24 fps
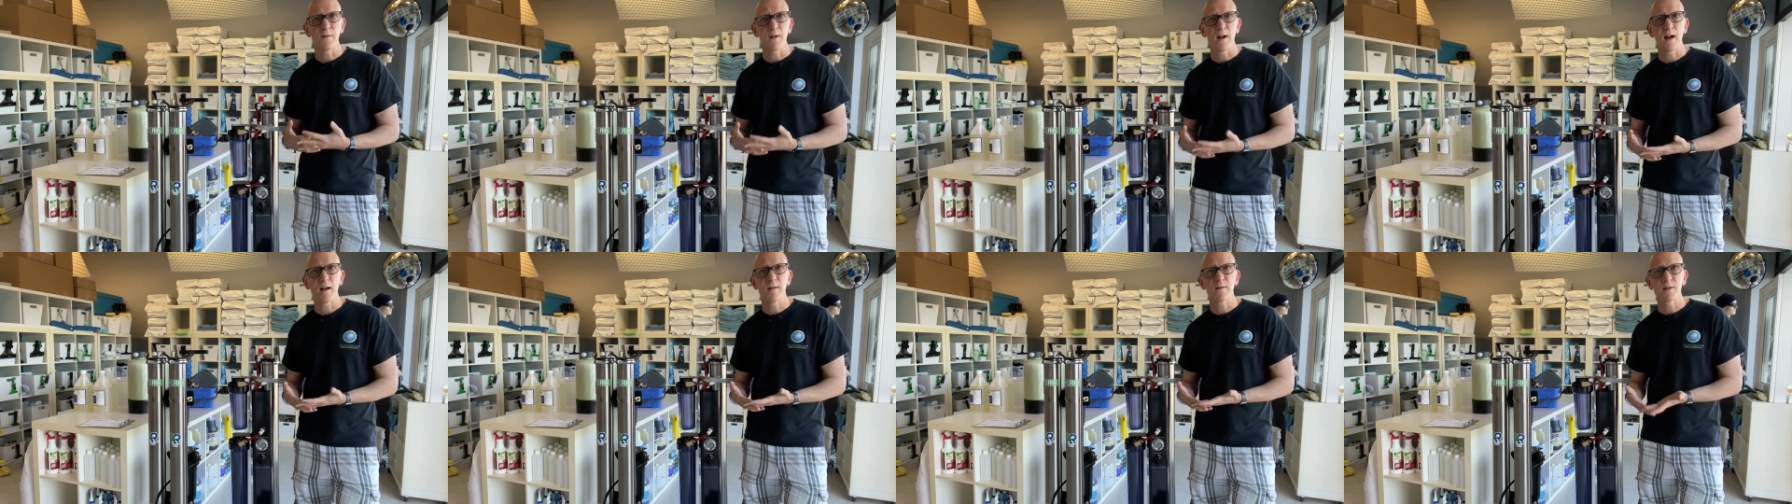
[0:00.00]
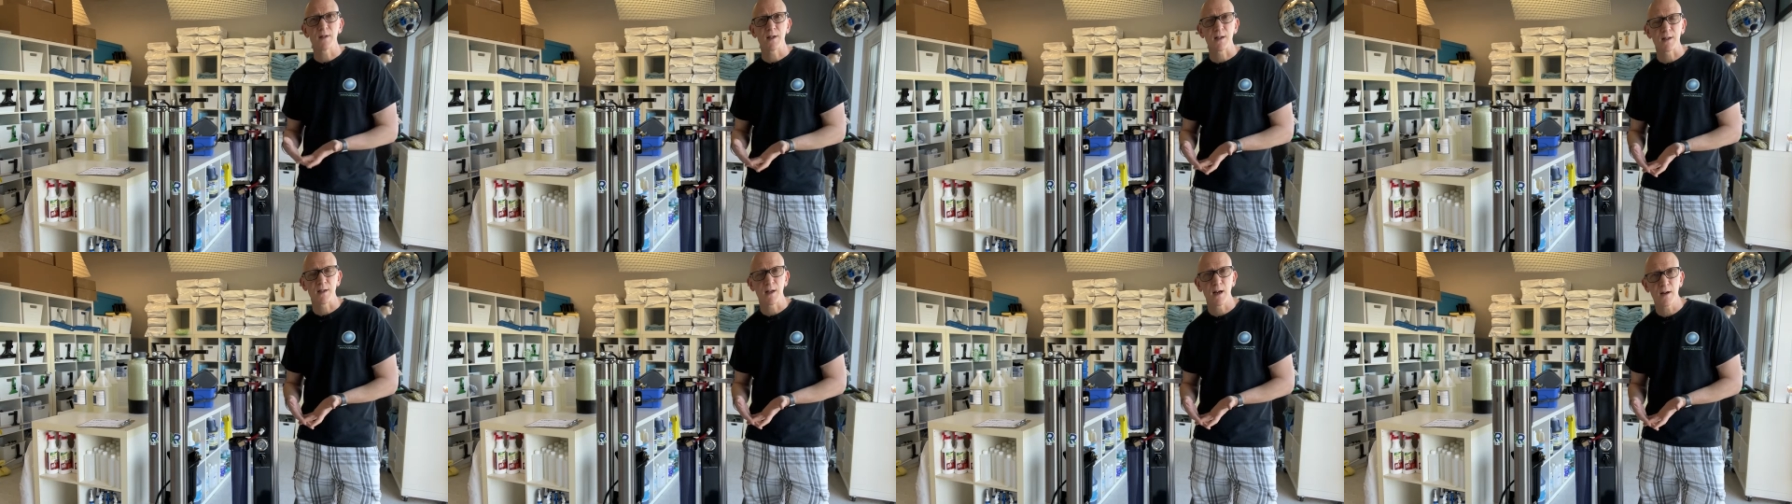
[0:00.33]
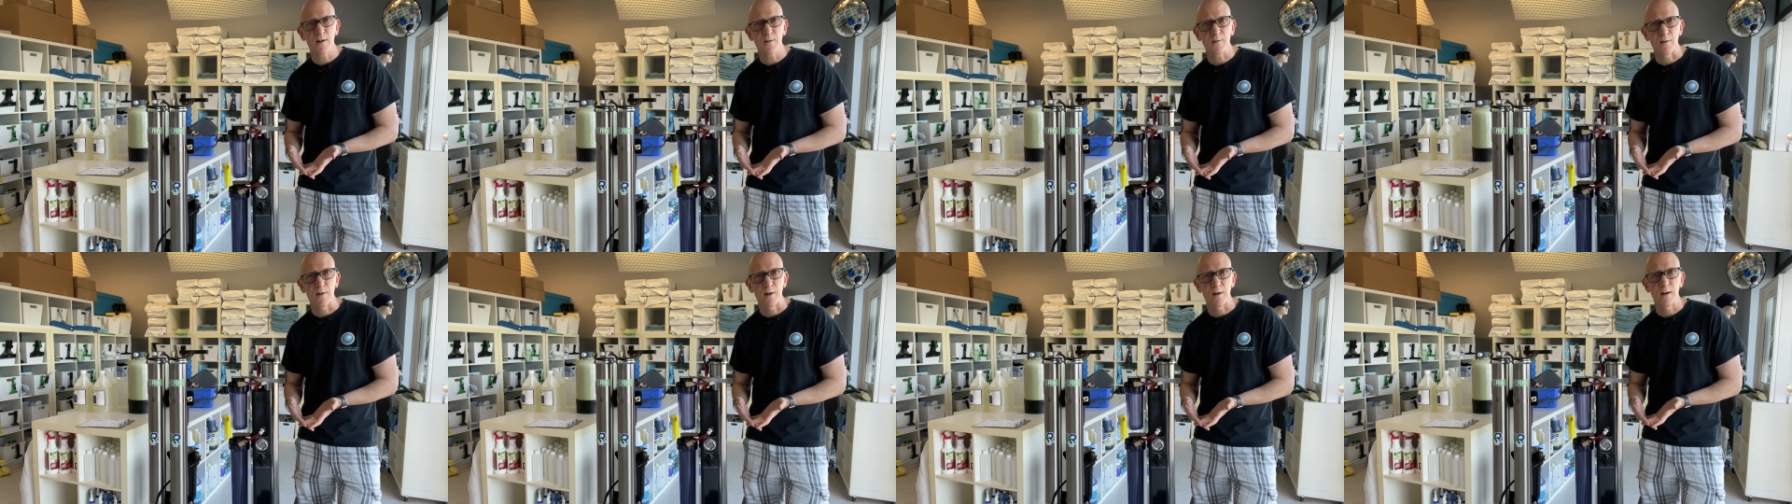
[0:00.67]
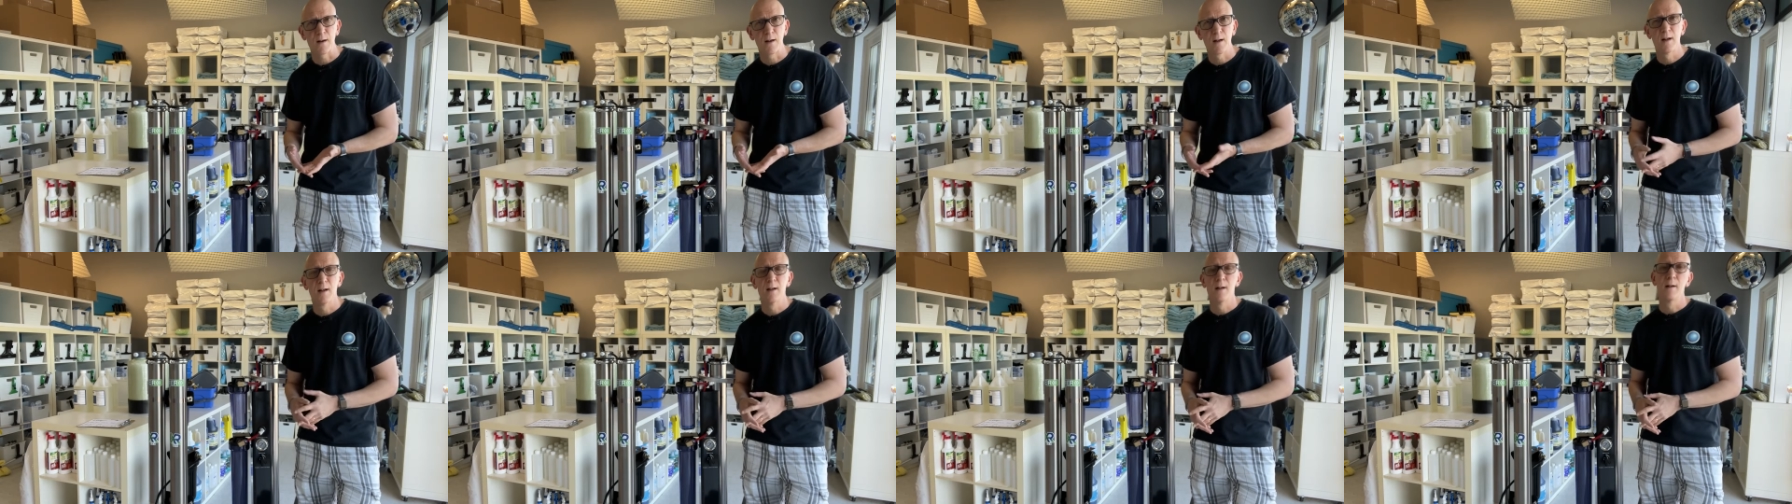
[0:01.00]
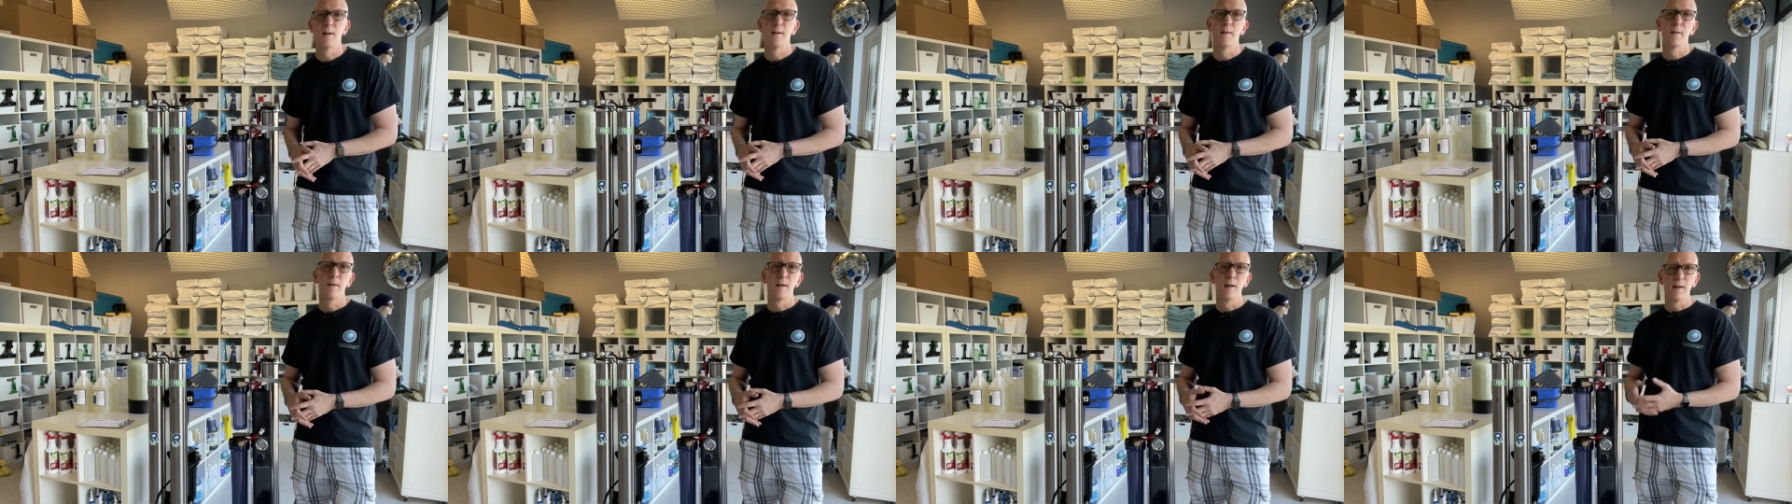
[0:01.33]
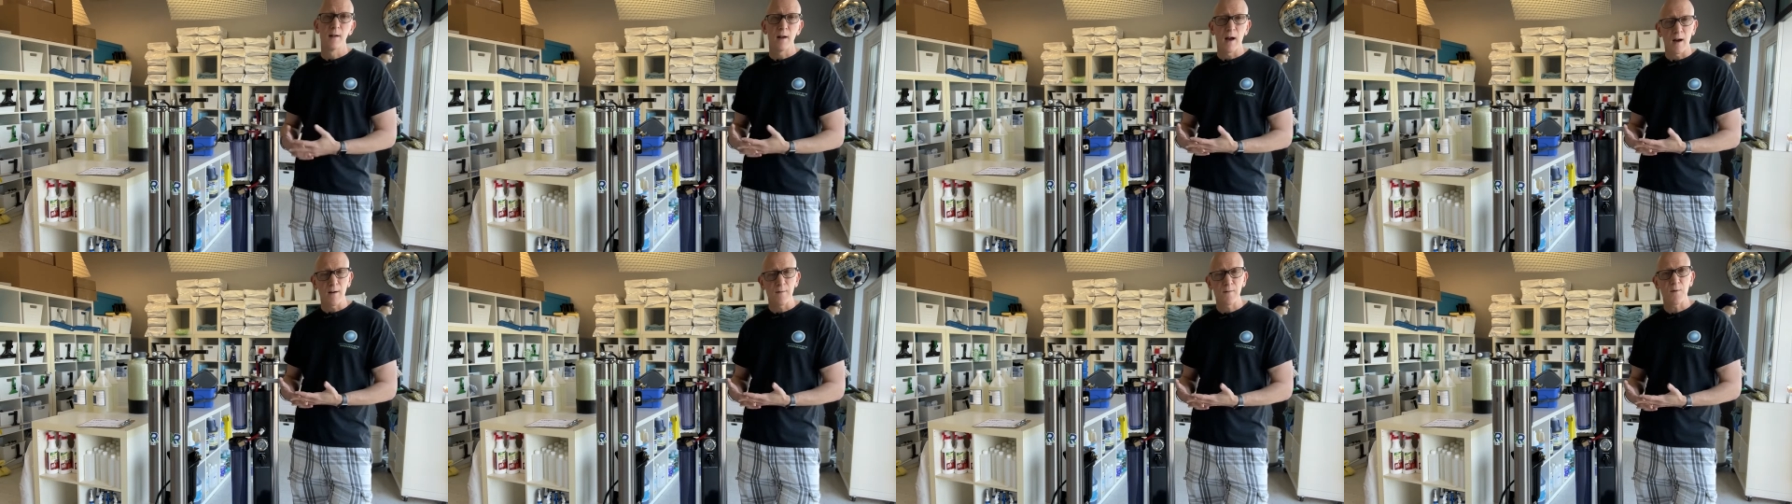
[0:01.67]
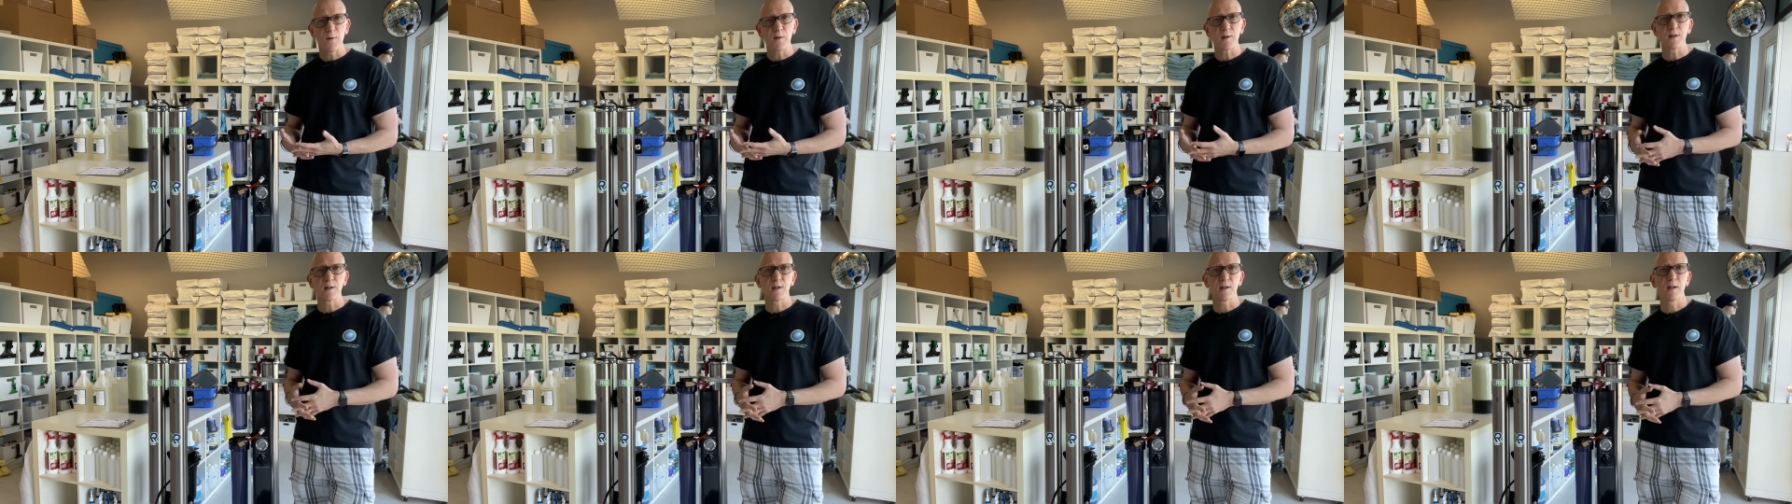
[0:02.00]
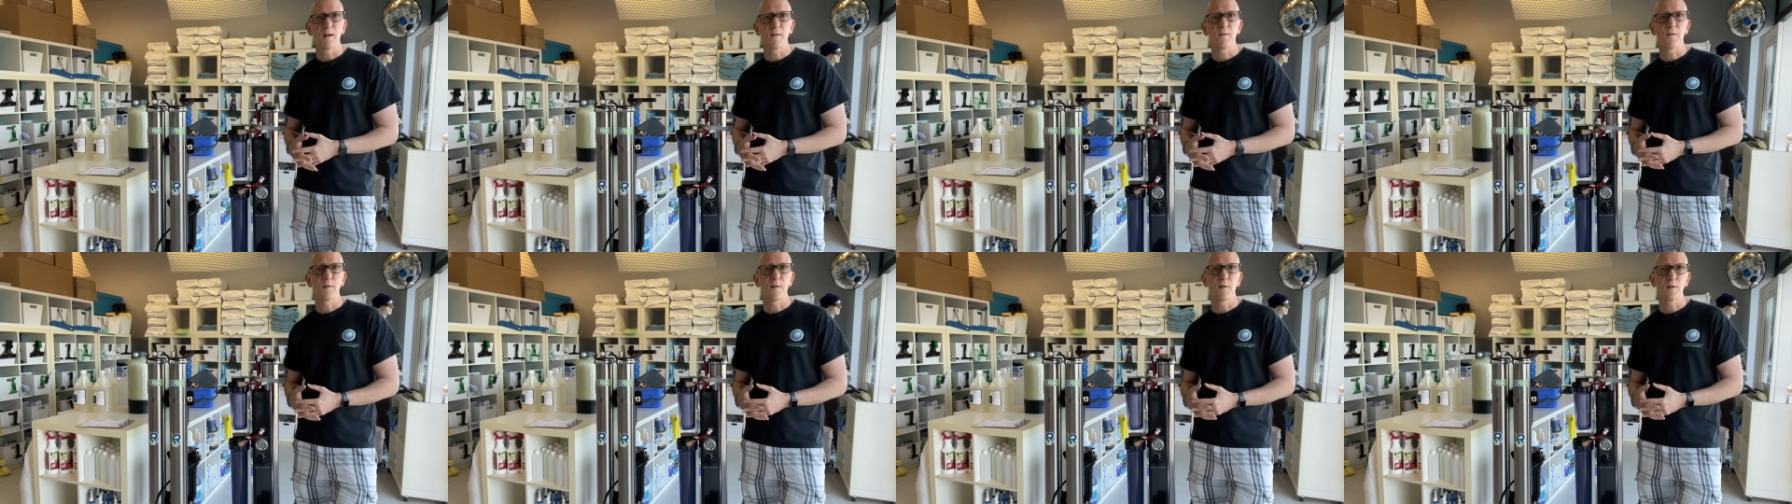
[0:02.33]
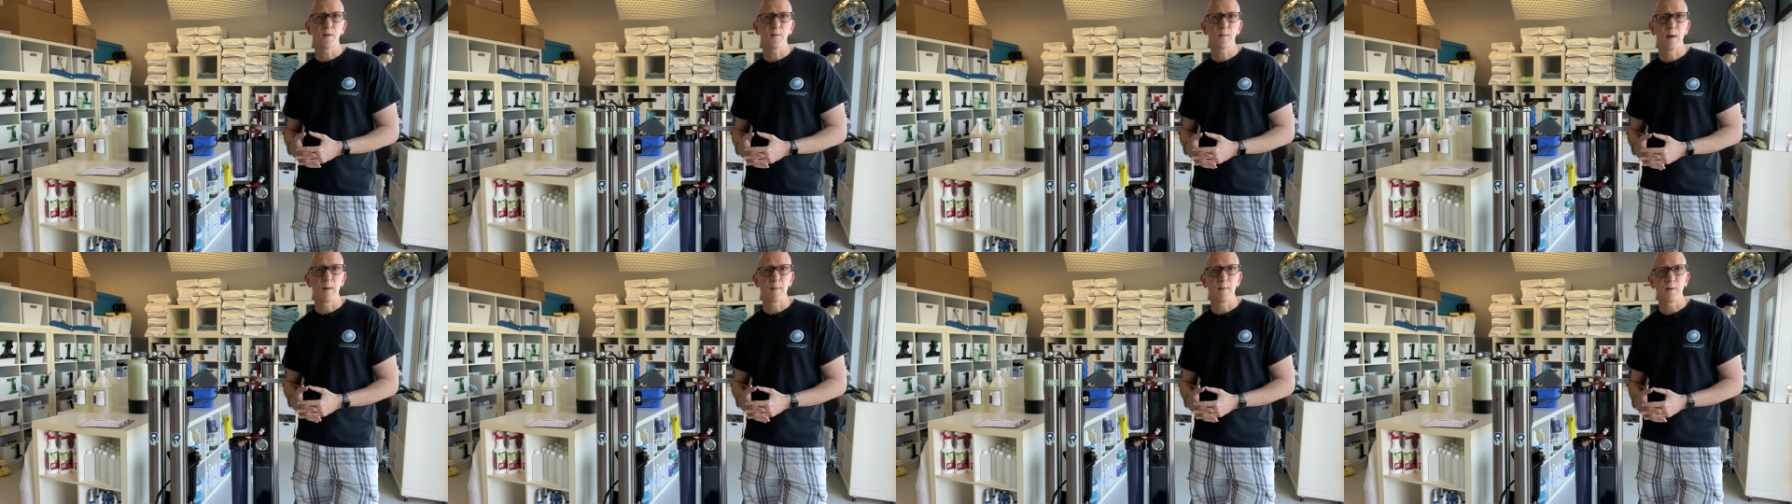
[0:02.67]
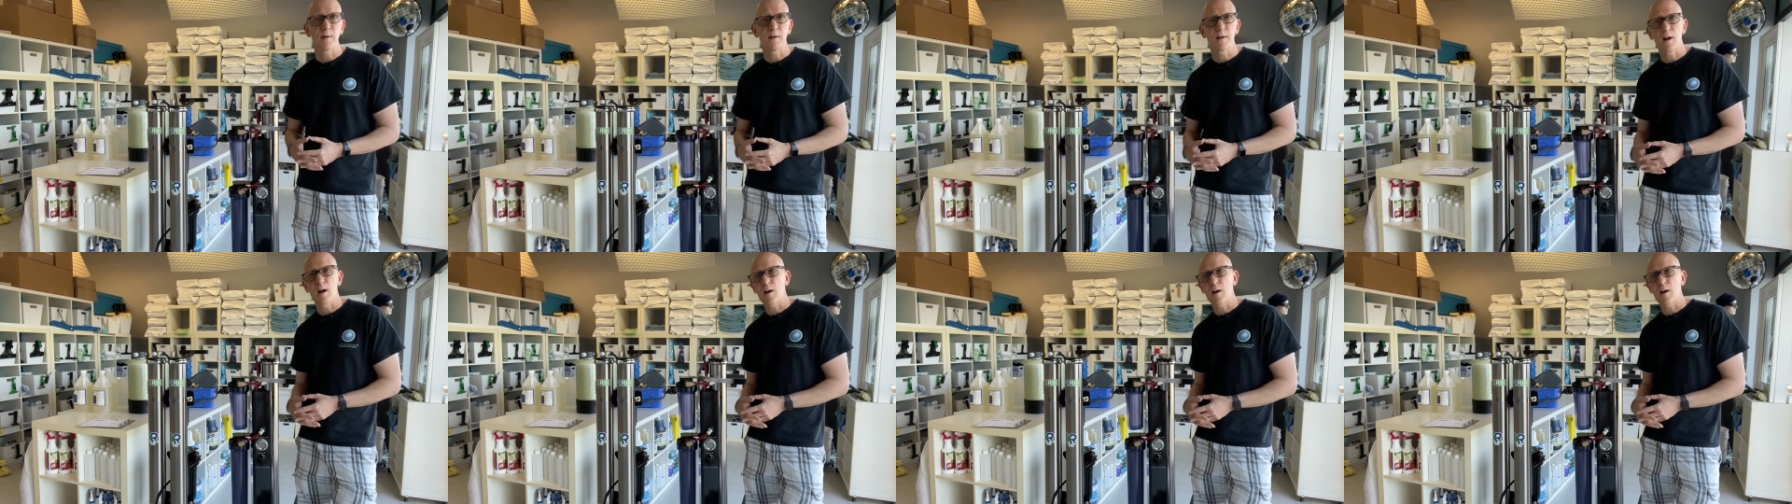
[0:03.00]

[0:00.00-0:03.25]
five, six hundred. Unfortunately for those people, an